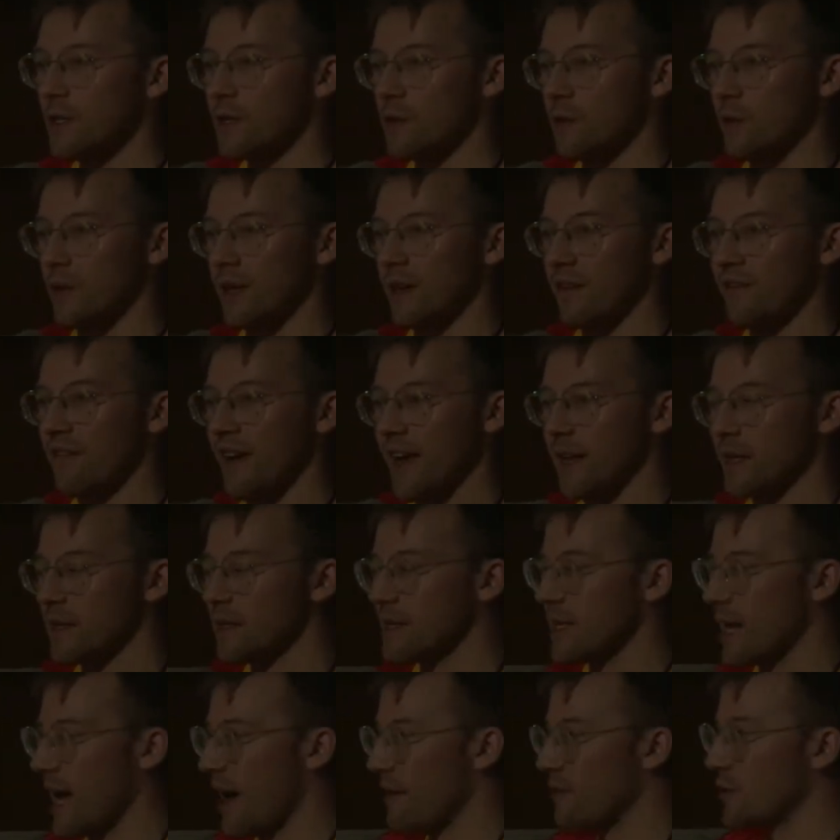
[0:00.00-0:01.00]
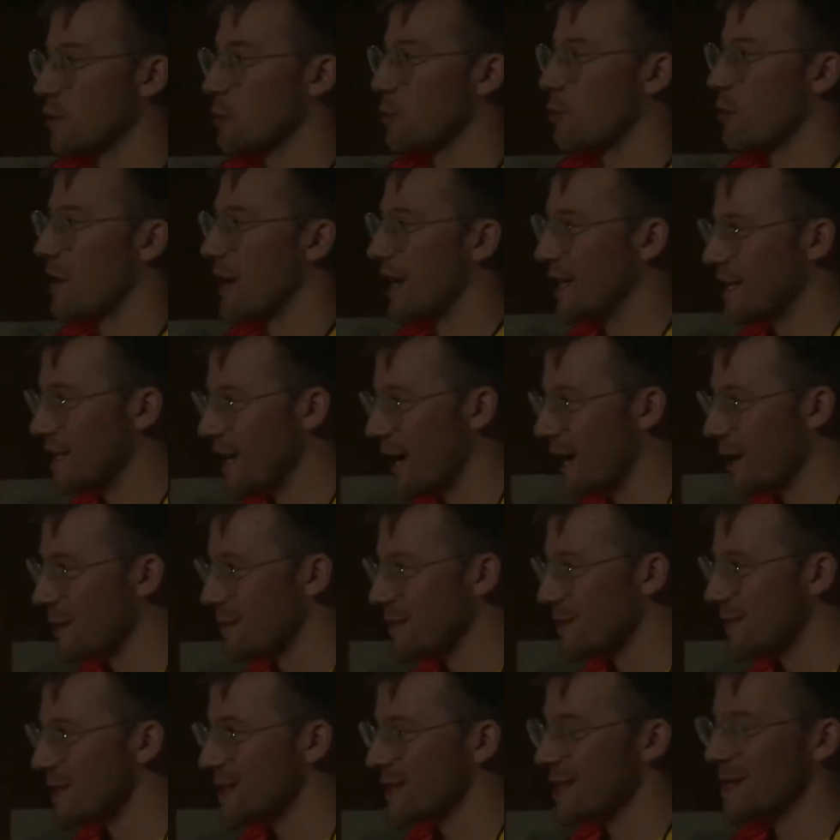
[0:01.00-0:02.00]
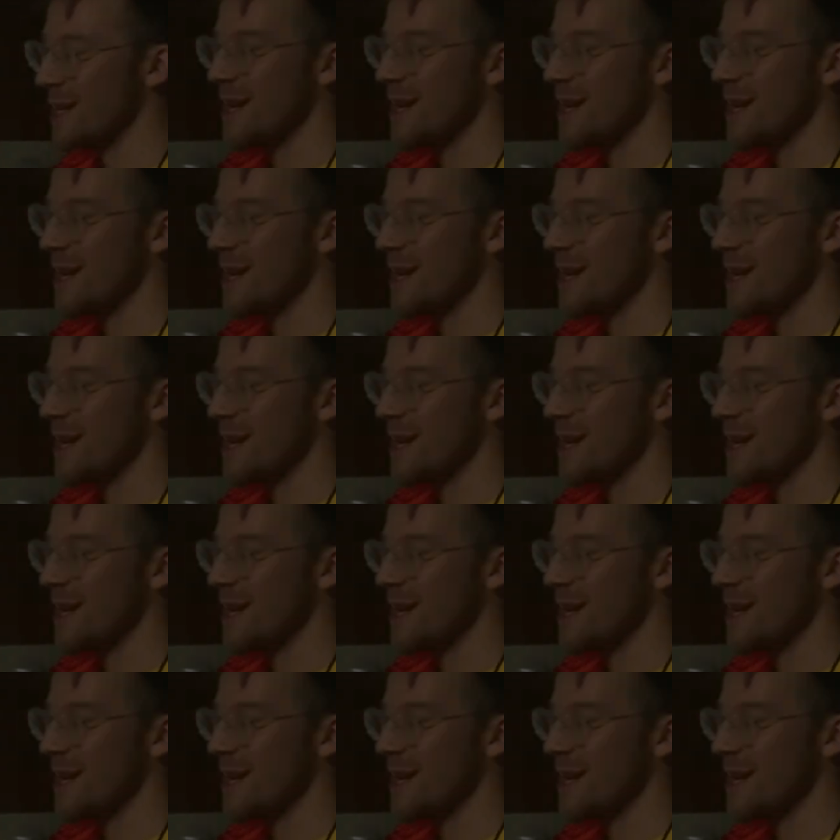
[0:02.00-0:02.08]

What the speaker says: to the event after break times,